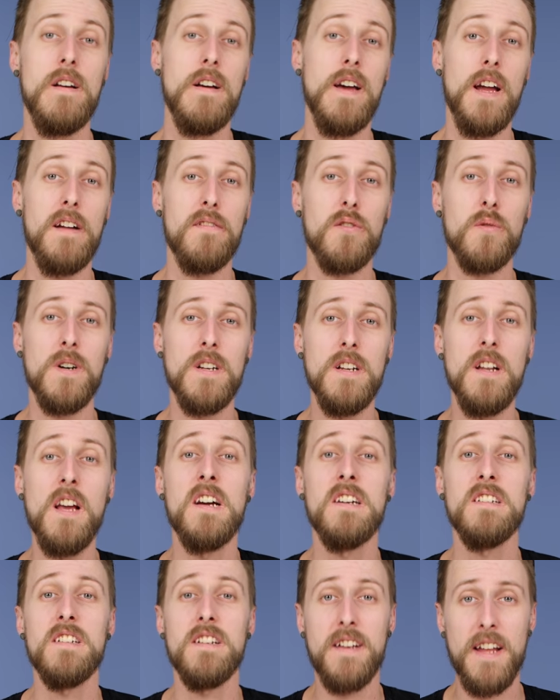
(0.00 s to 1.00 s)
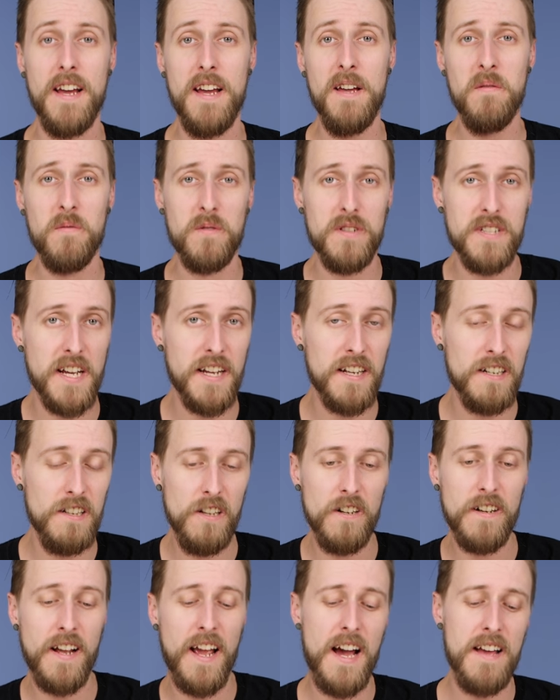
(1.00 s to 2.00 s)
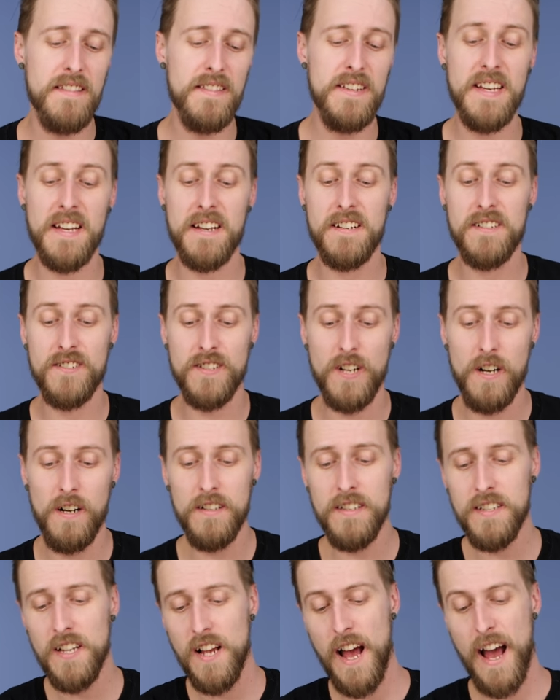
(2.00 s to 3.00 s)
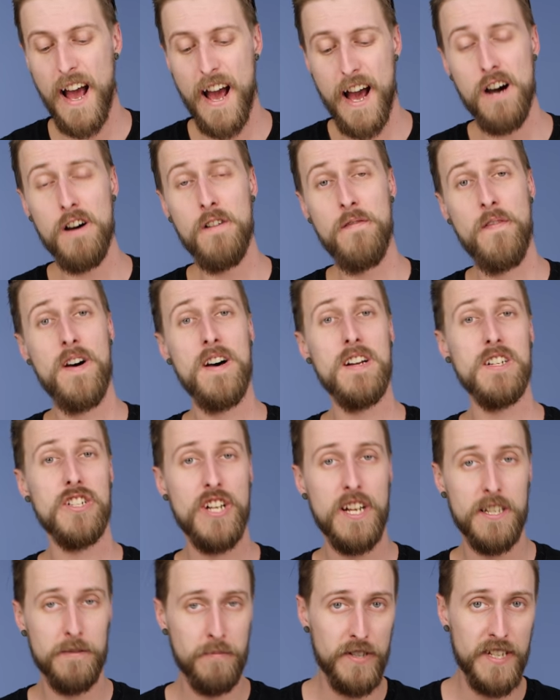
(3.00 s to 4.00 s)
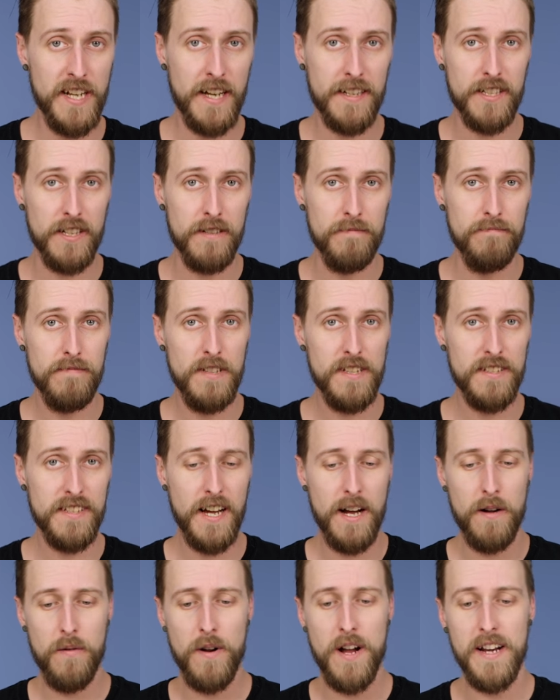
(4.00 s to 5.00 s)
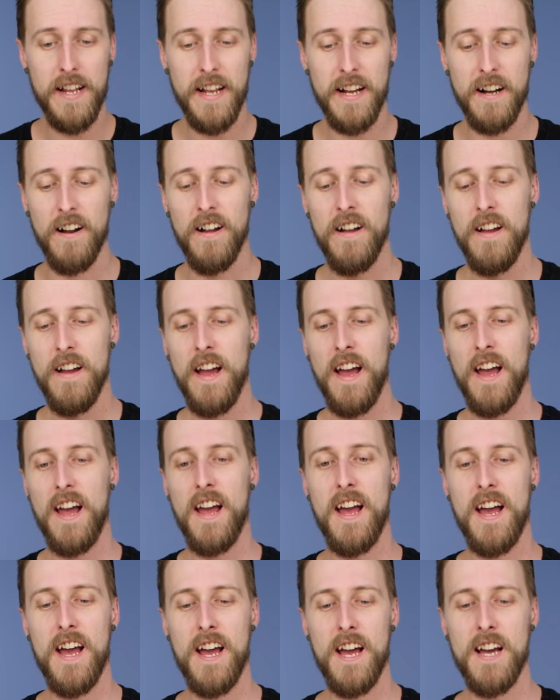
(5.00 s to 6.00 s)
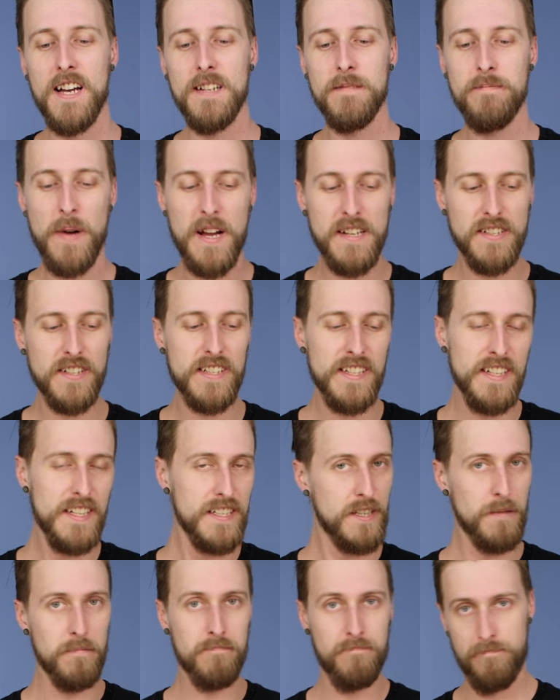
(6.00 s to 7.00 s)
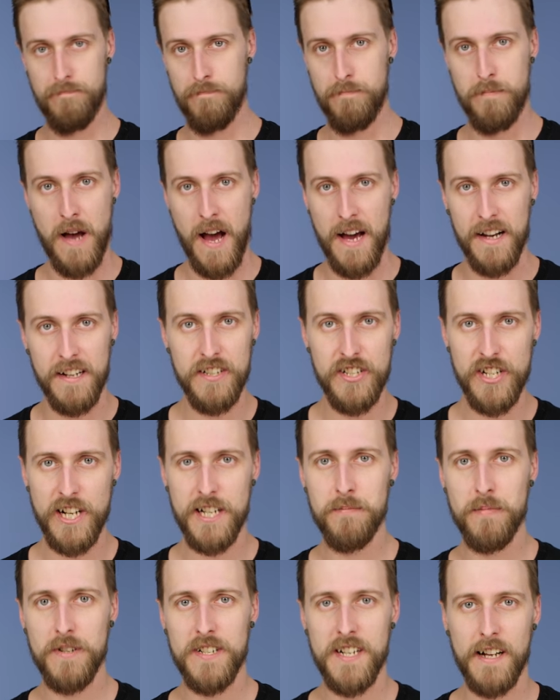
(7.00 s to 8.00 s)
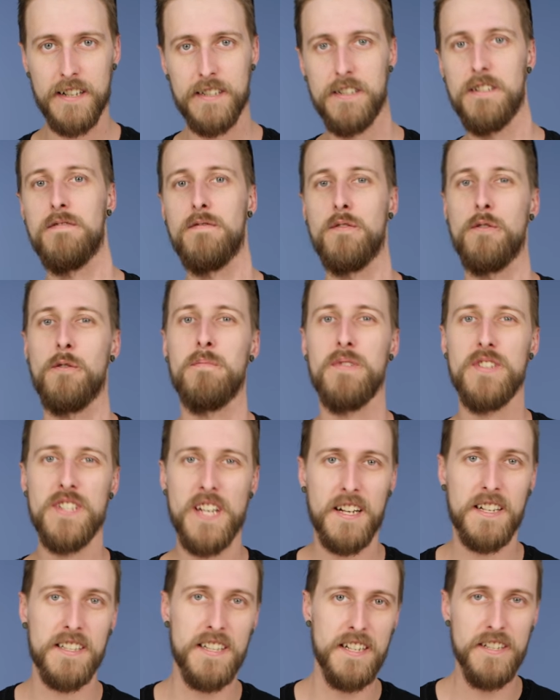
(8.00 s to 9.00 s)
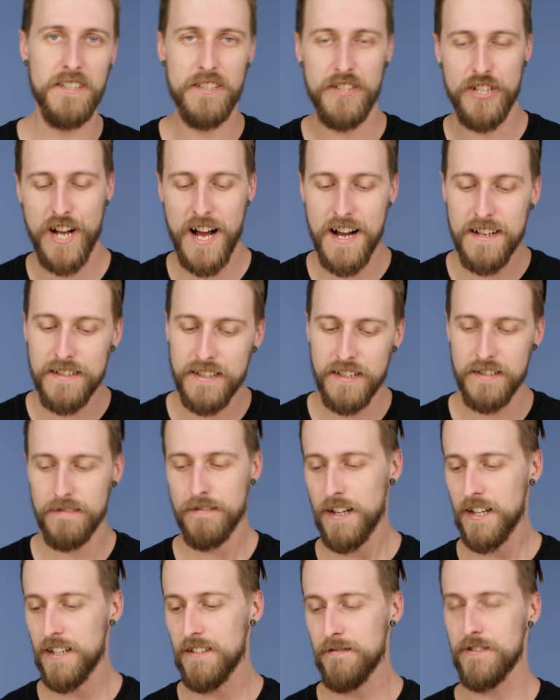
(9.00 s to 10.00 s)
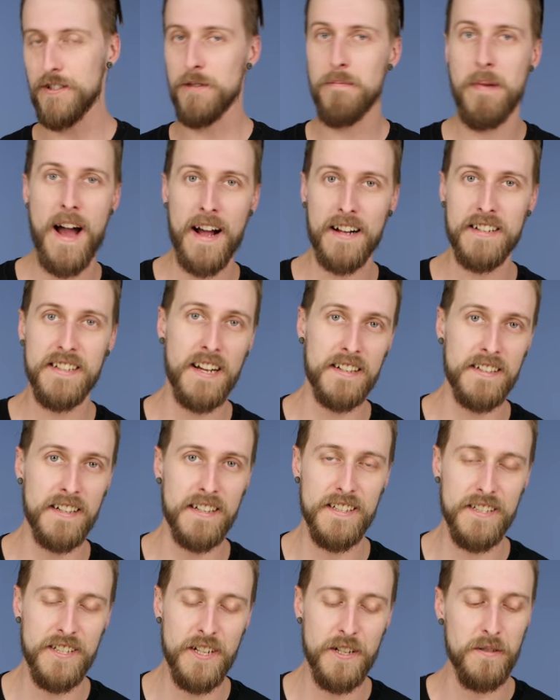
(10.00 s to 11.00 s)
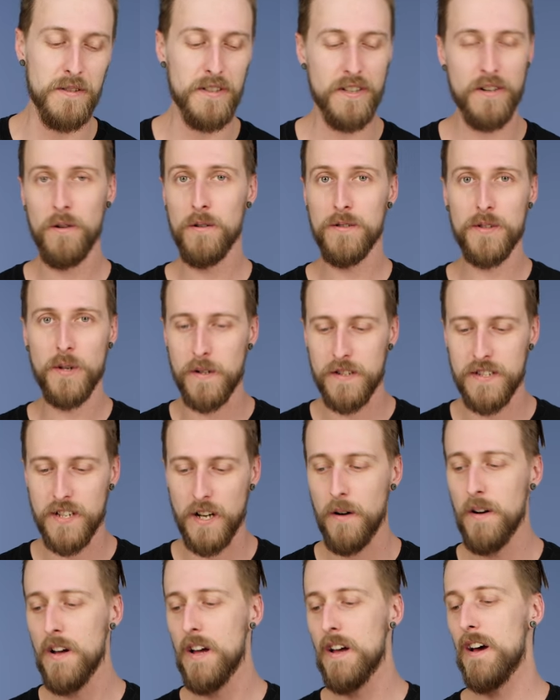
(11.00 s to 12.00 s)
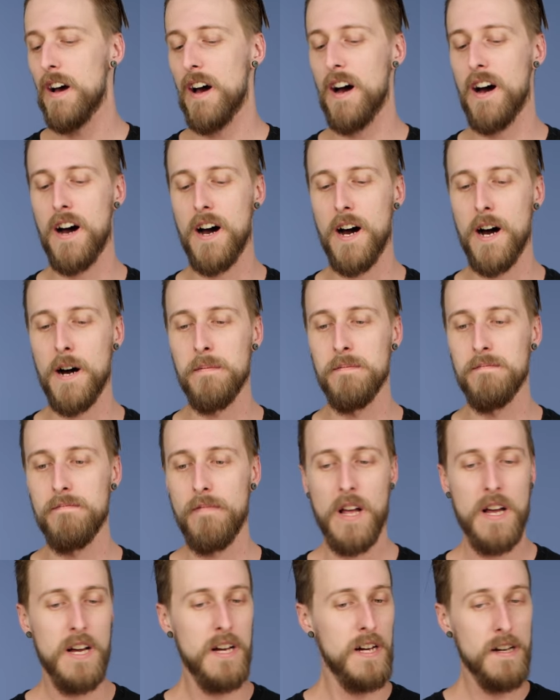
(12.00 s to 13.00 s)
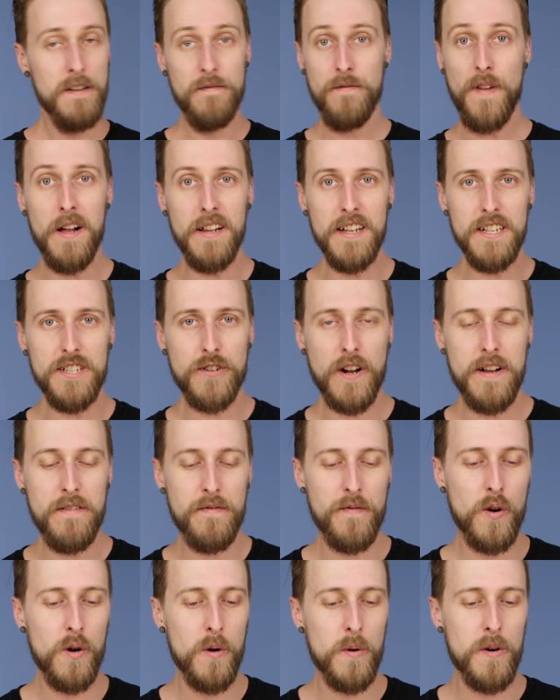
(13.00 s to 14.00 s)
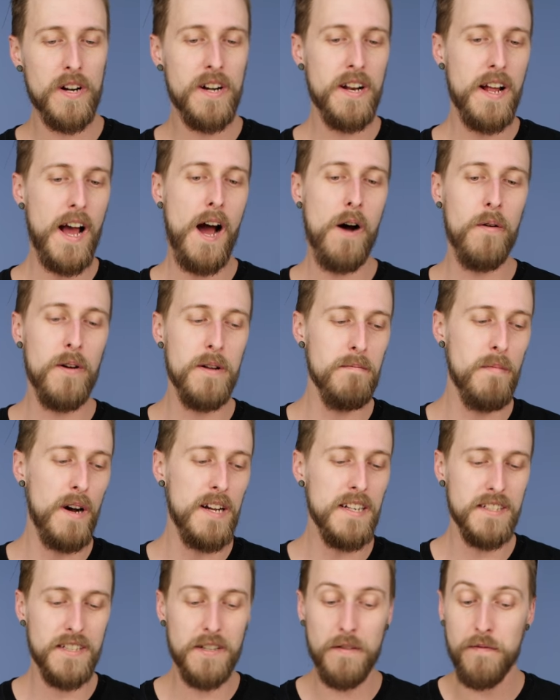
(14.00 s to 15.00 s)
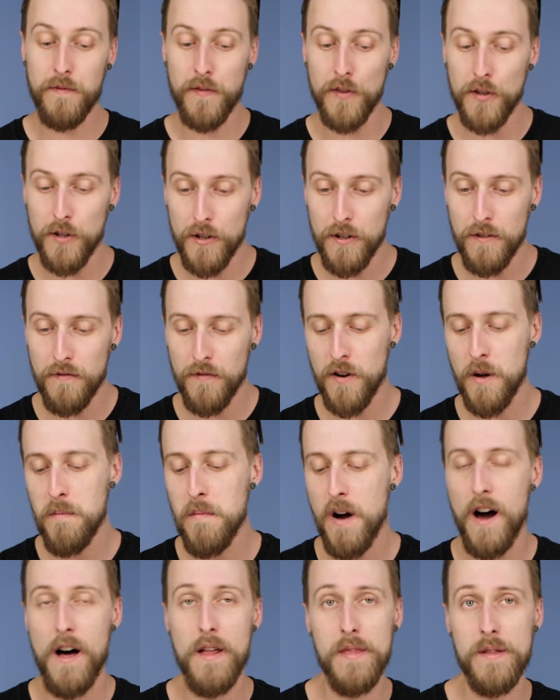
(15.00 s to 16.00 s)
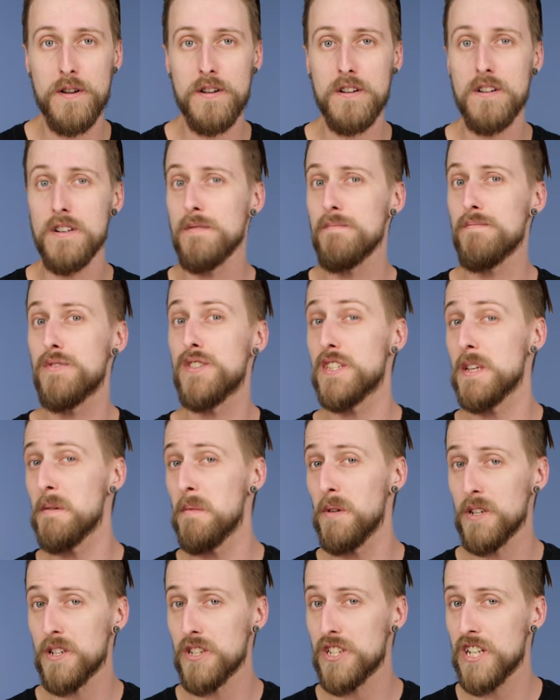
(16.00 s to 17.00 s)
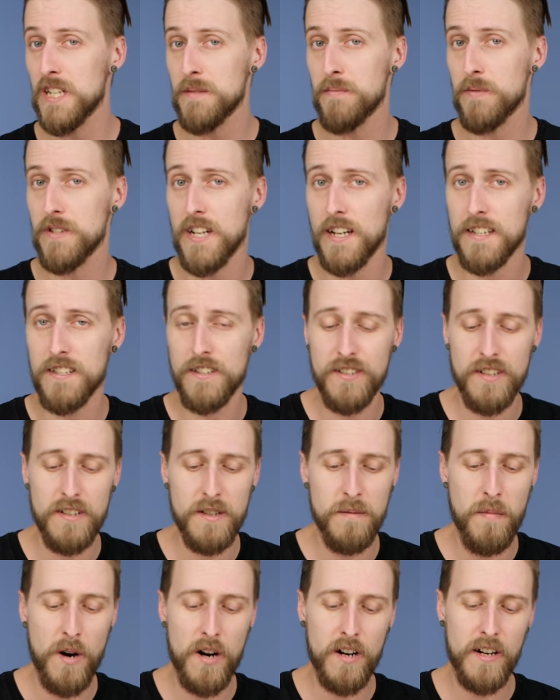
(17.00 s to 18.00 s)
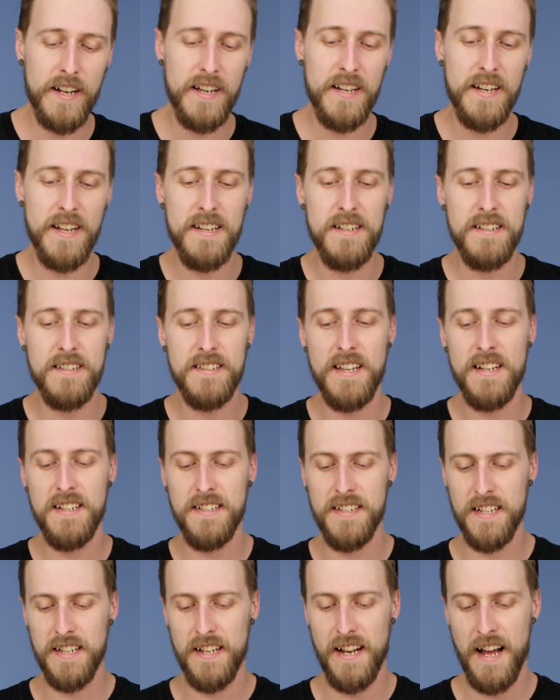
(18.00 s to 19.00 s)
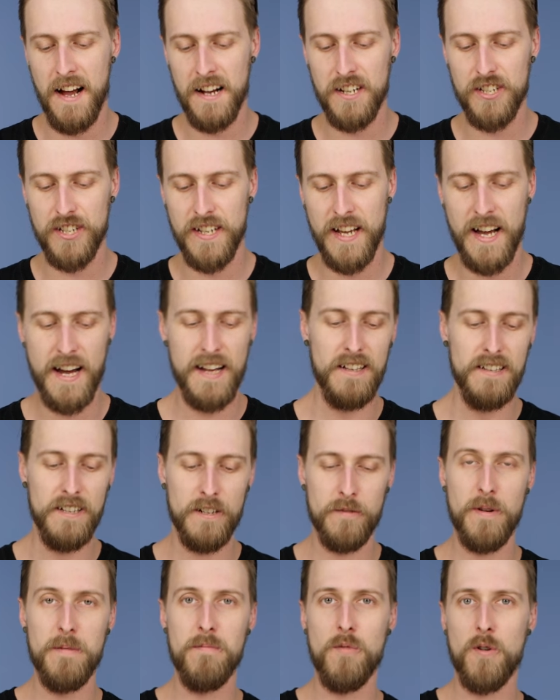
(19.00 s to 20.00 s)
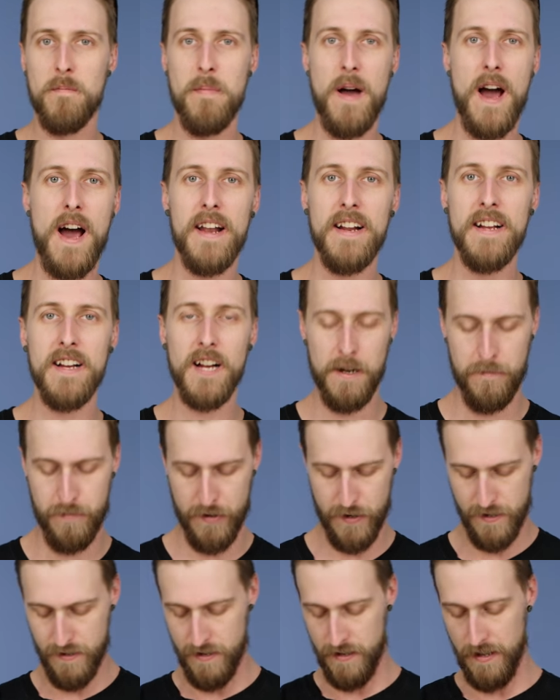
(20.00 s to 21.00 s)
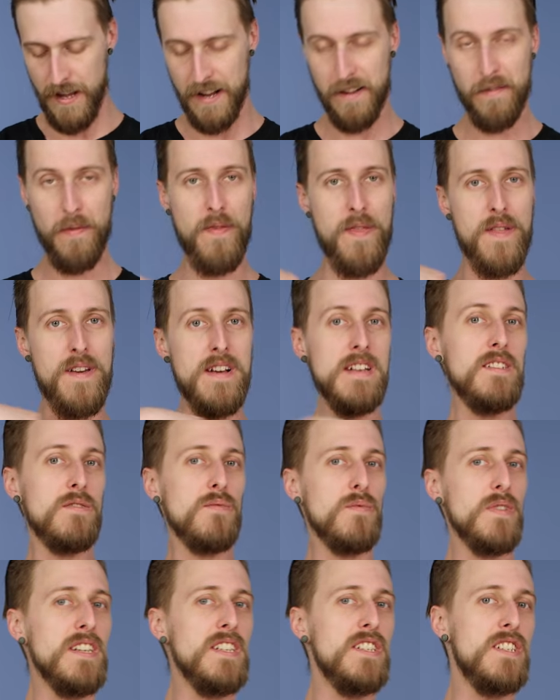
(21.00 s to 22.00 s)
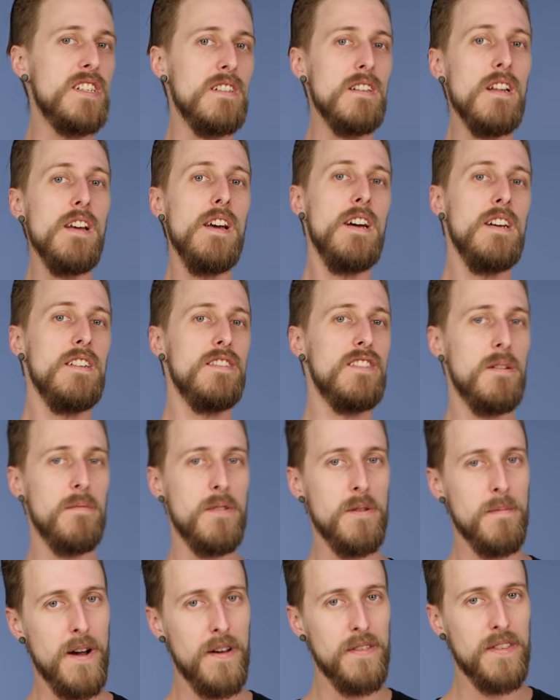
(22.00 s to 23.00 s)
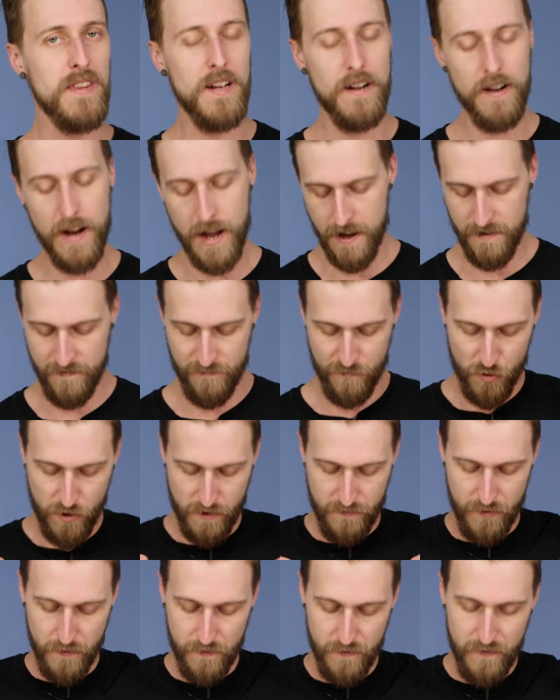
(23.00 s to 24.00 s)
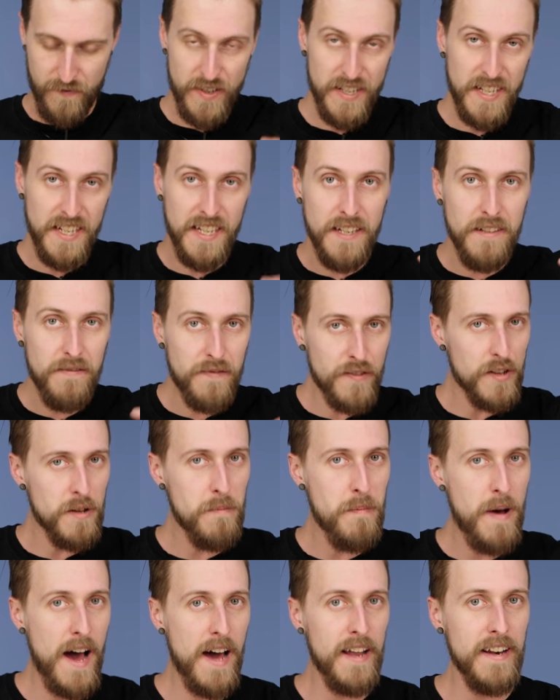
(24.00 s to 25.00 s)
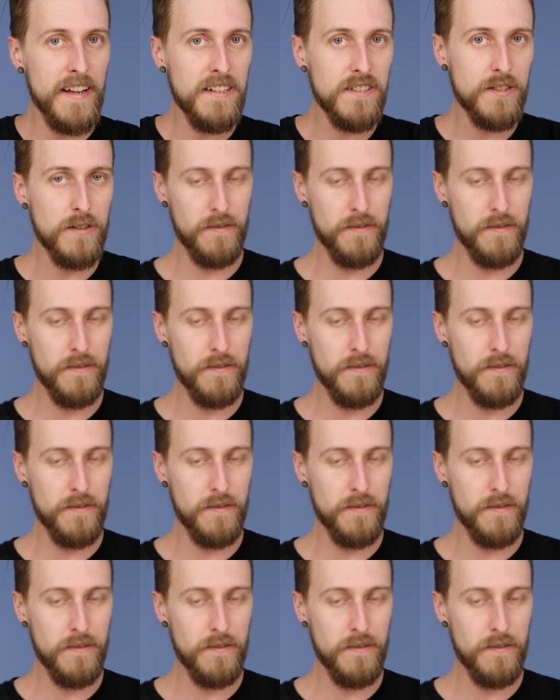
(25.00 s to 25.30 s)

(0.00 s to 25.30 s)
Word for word: Hey everyone, today we're taking a look at the Exalt Alpha Chest Protector, this guy right here. And basically it's a padded chest protector for protecting your chest and your back technically too, your whole torso. Um, fairly straightforward. How it might differ from other similar chest protectors on the market is they did actually add a little bit more padding up in the like this region. Some of them out there have more of a V for the padding.